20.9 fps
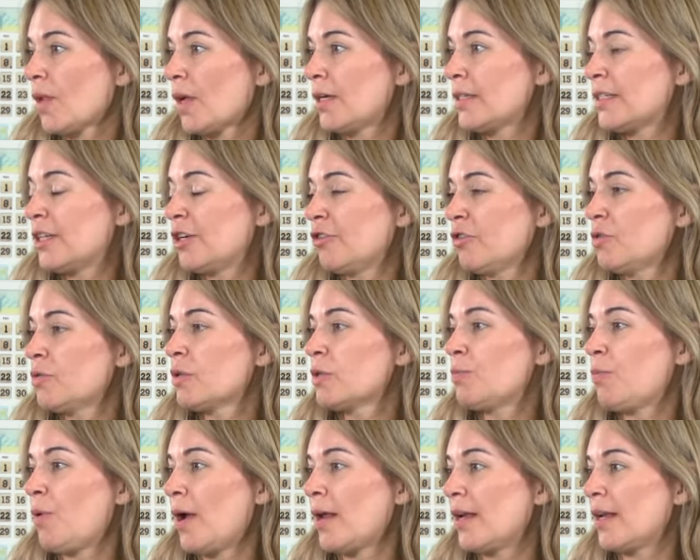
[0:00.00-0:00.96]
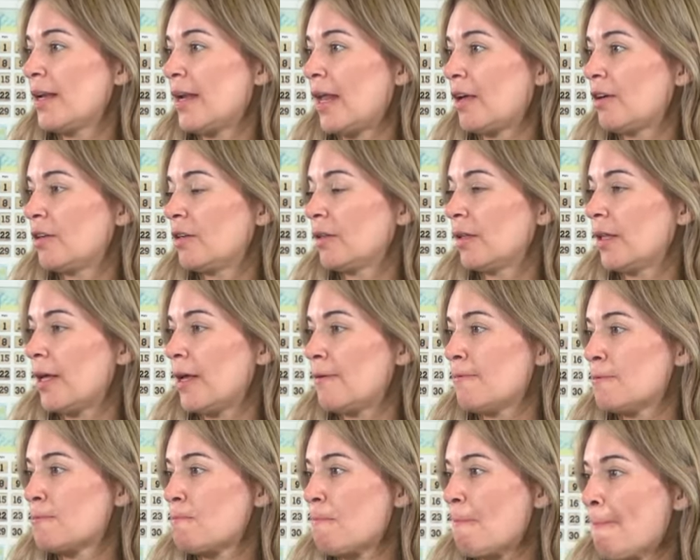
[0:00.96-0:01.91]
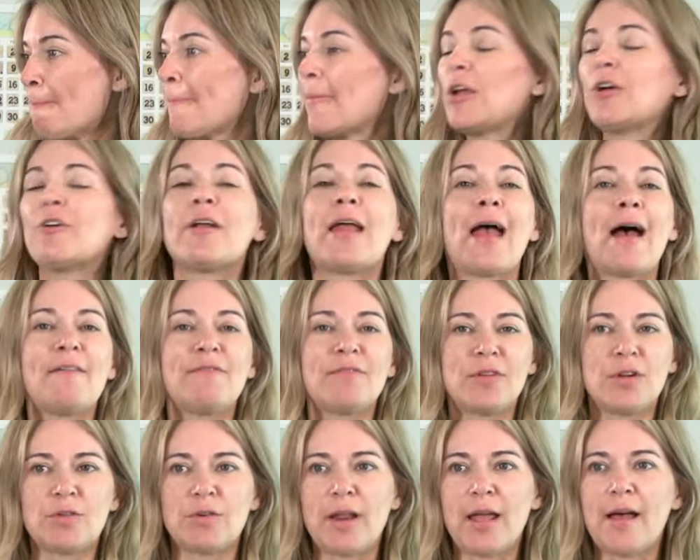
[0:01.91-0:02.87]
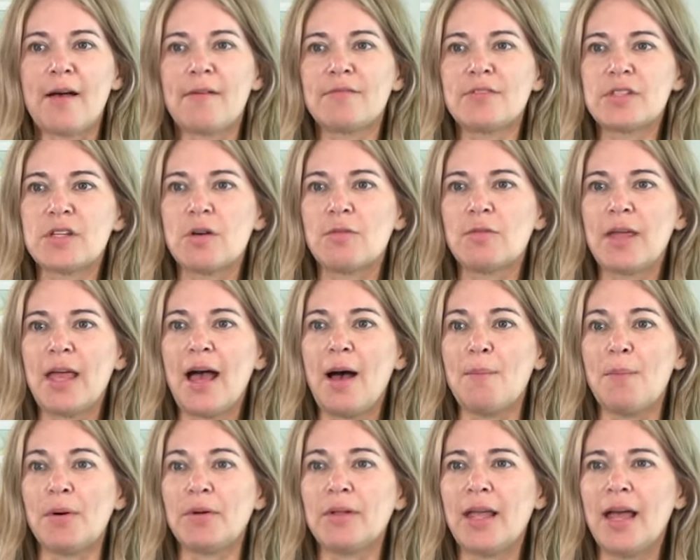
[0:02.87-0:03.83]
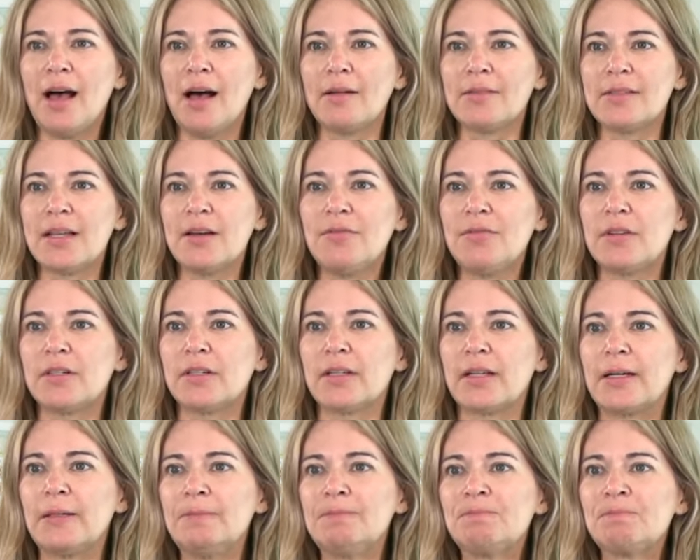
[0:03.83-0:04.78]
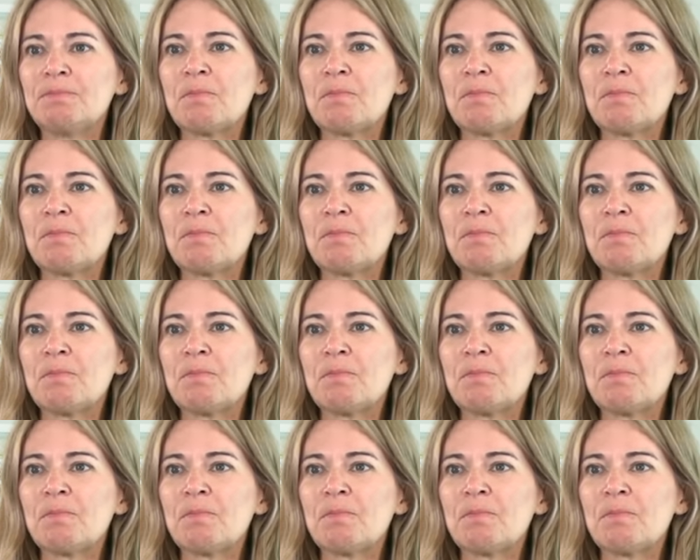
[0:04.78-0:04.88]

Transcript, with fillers: Because Kirsten was pregnant and I couldn't year and leave. Half. Year, and a half. Year and a half. So yeah, but yeah, definitely.